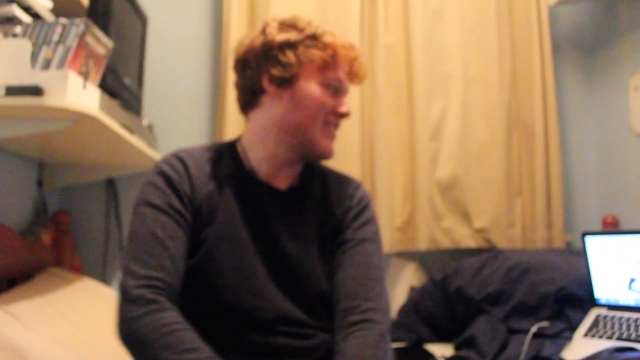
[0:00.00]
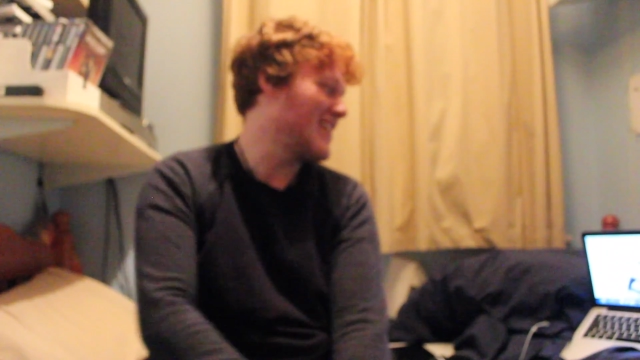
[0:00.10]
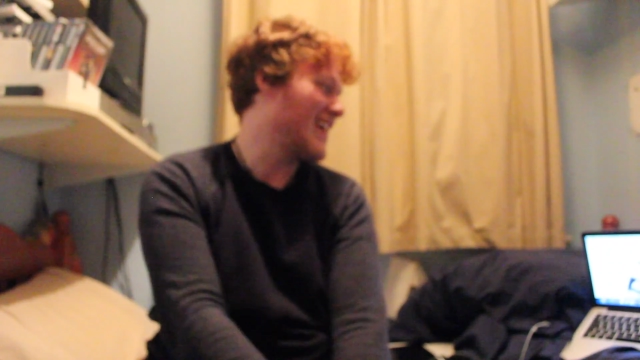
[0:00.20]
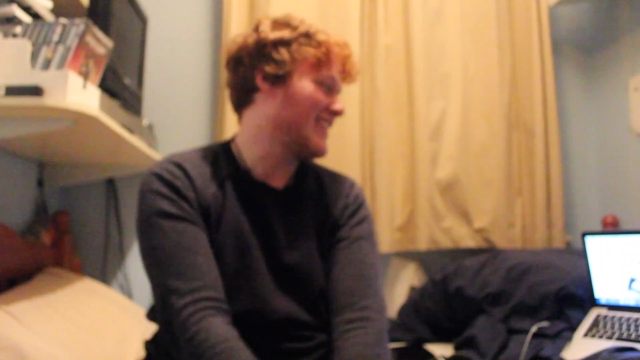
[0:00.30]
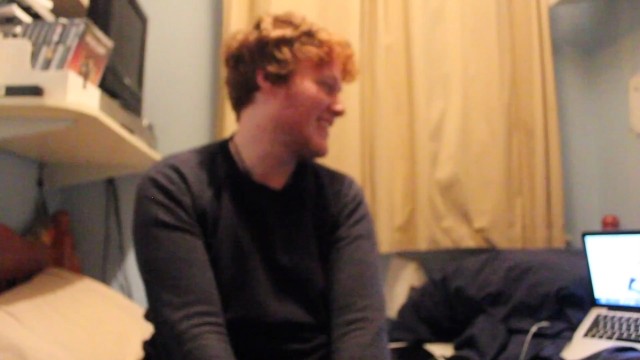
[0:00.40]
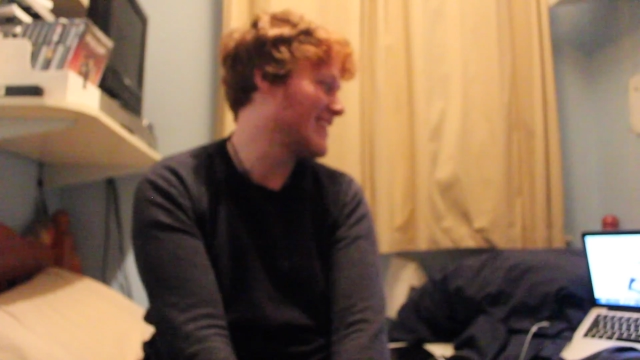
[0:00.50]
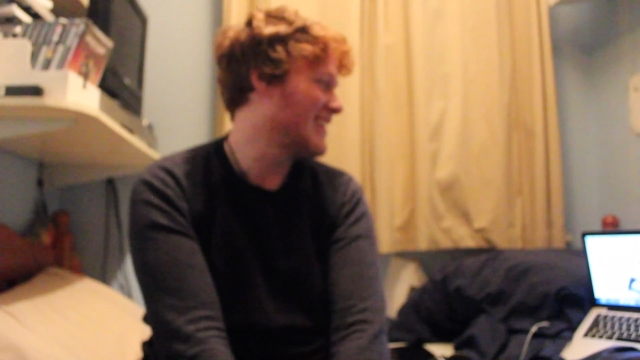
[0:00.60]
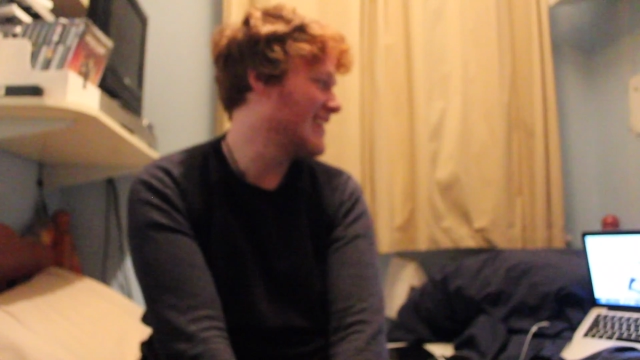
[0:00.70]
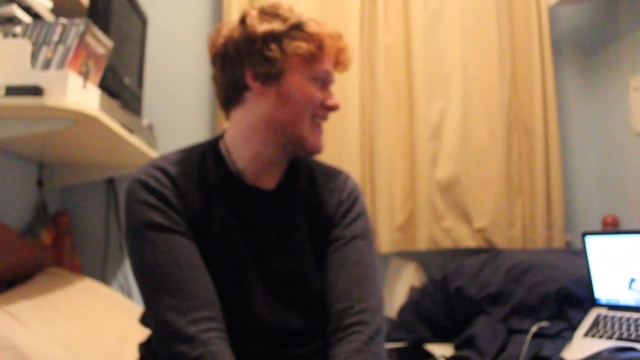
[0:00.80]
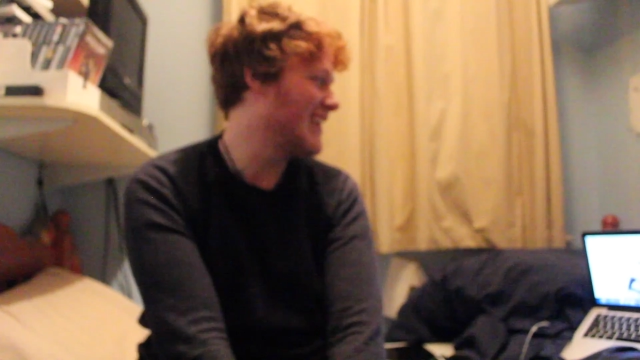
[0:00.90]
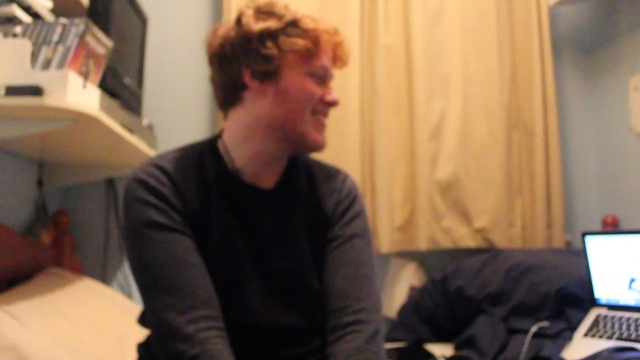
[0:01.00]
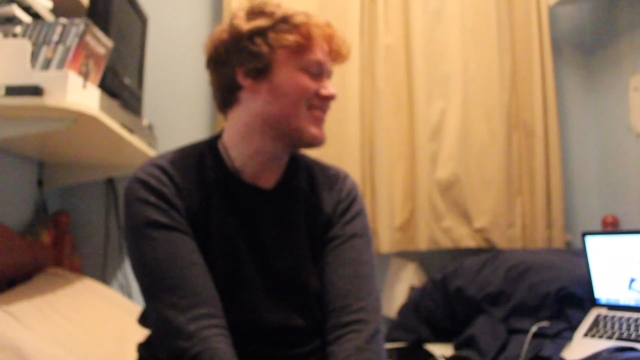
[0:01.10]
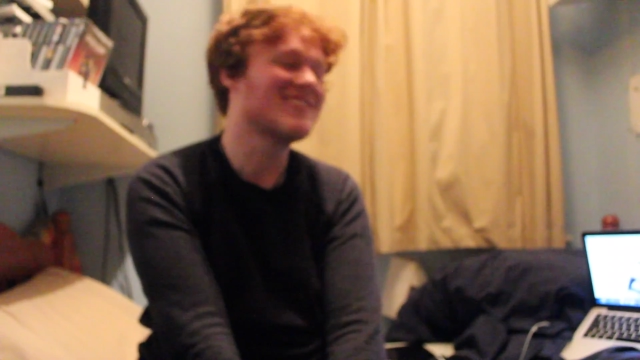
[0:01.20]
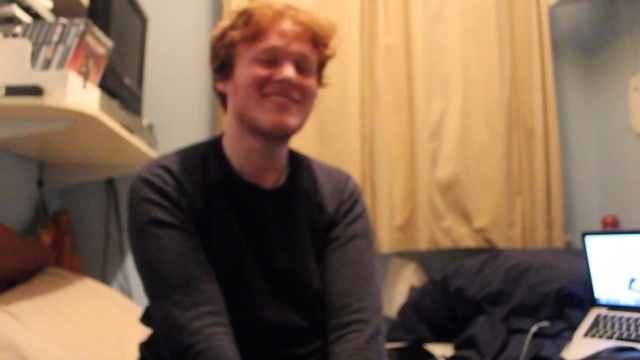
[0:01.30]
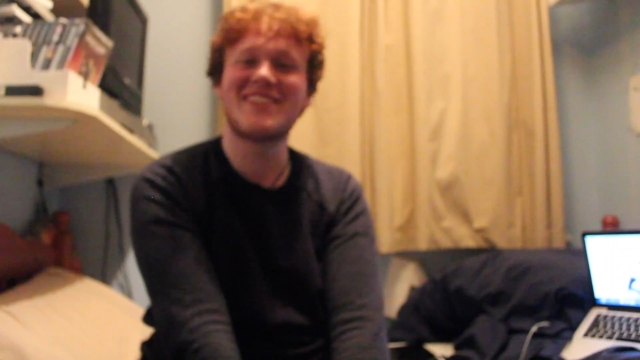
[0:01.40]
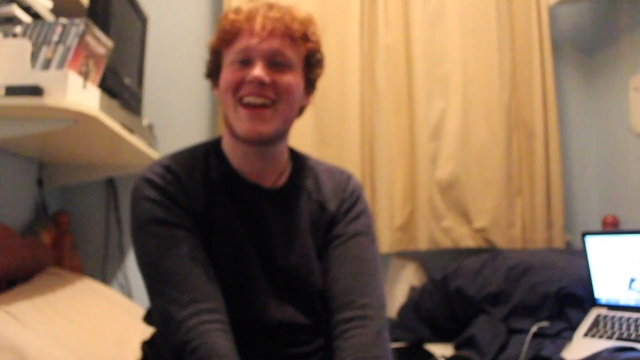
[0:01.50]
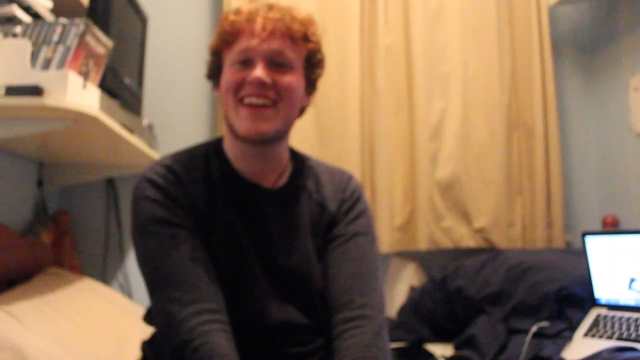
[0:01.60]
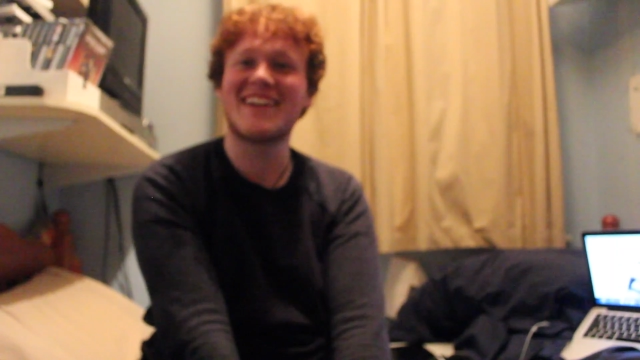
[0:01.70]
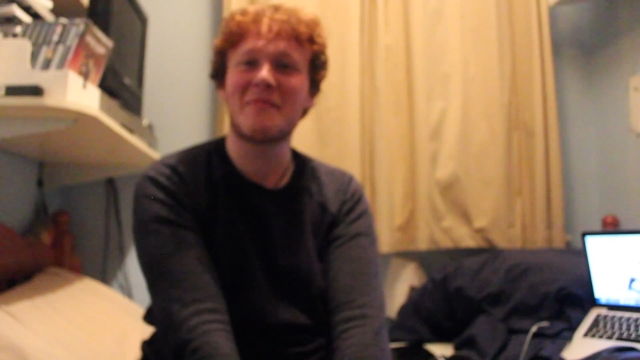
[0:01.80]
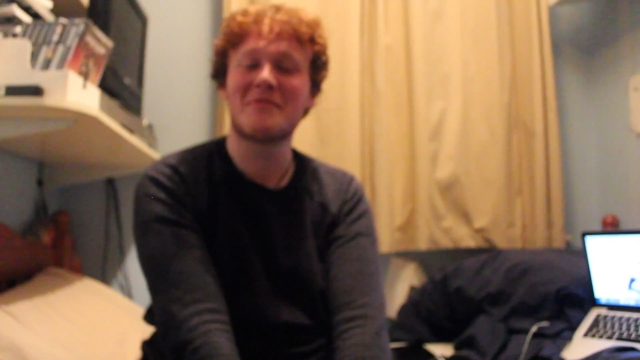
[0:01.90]
but yes, little
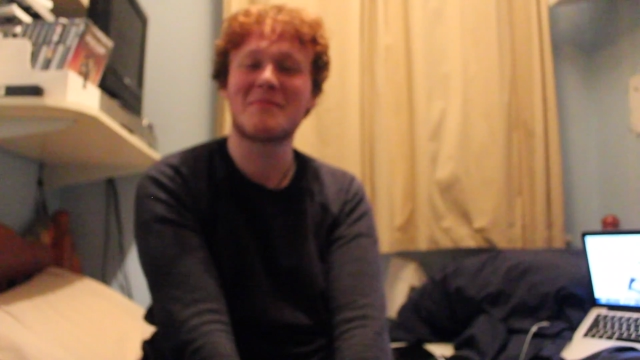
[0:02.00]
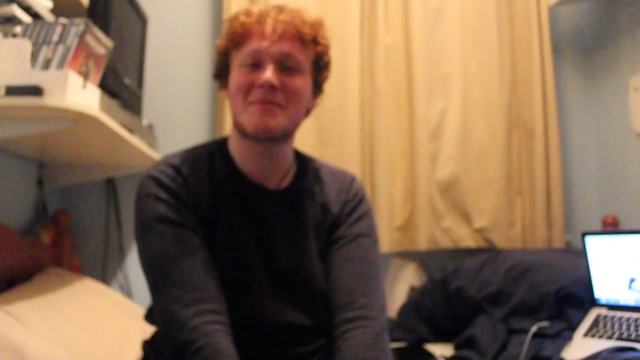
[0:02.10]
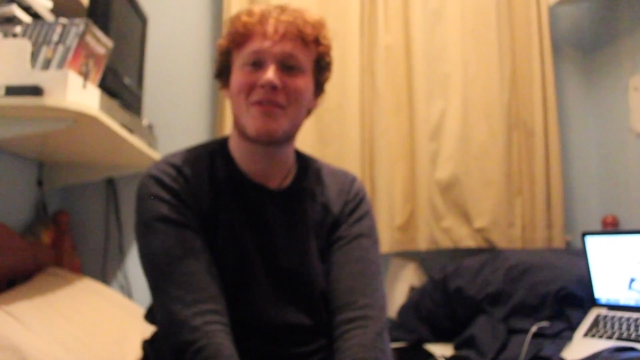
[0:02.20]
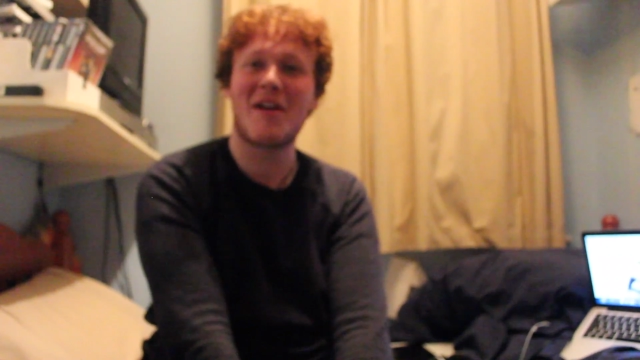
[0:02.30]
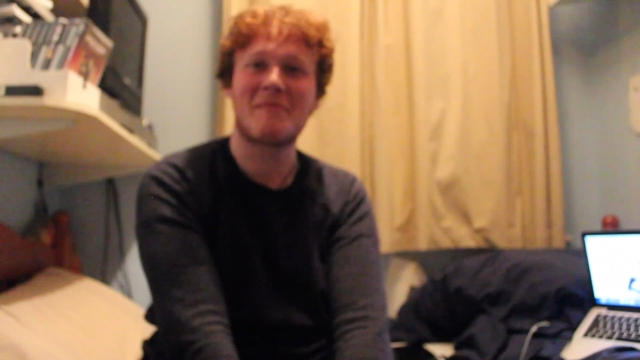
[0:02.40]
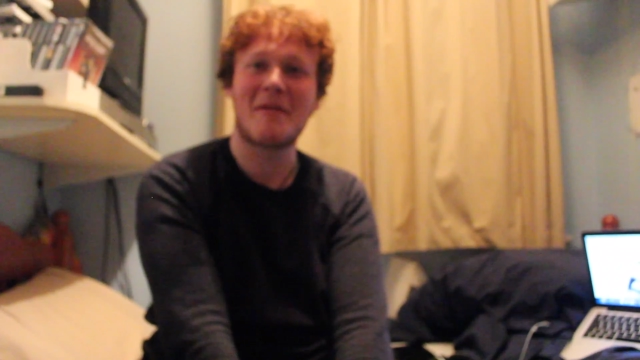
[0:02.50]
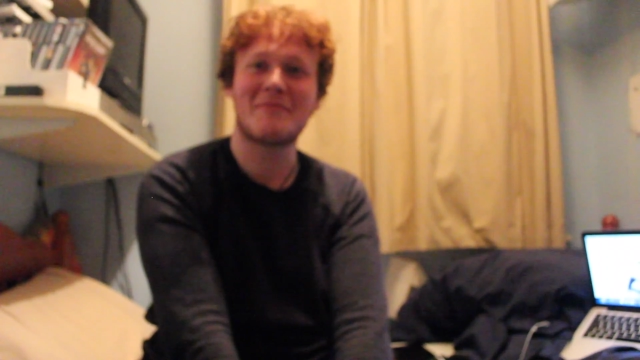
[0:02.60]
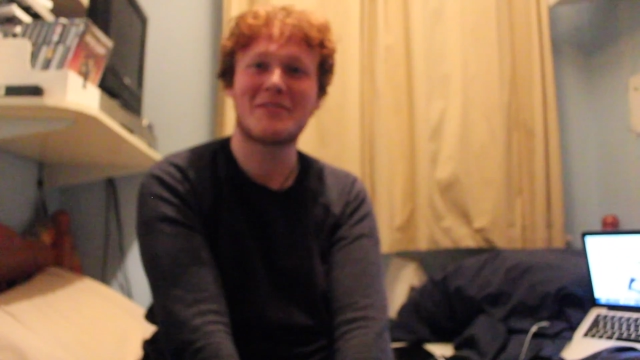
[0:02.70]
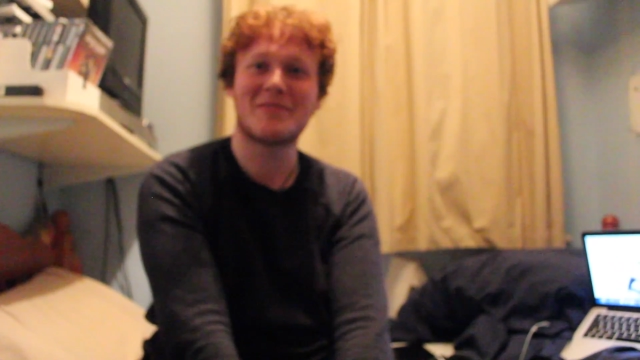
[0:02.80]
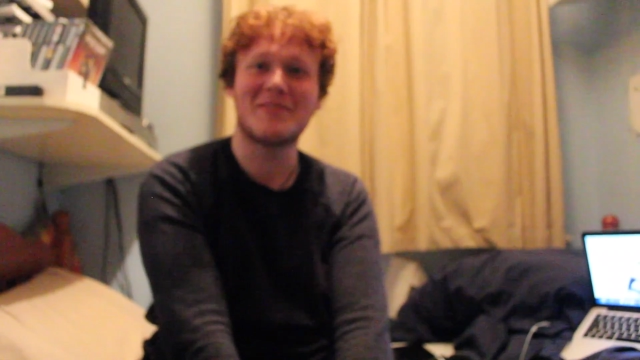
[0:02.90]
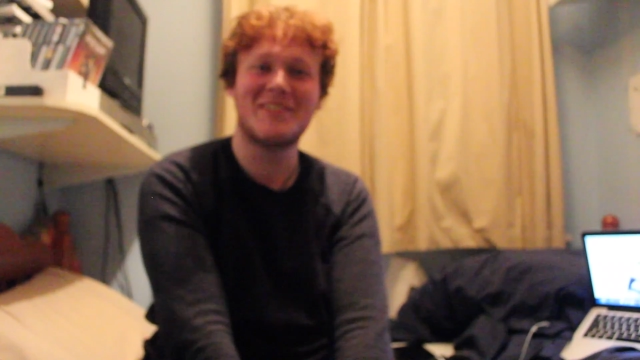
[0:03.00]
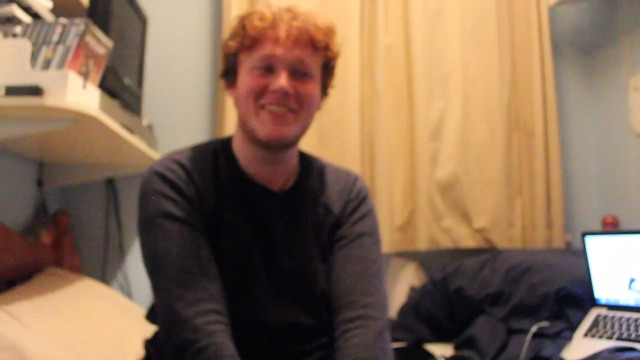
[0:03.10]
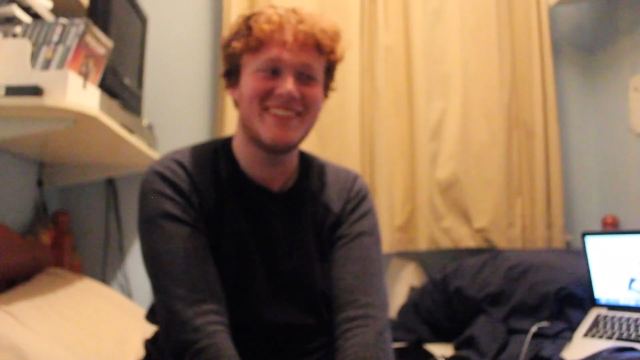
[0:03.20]
Jenny Optimus Prime I'm sure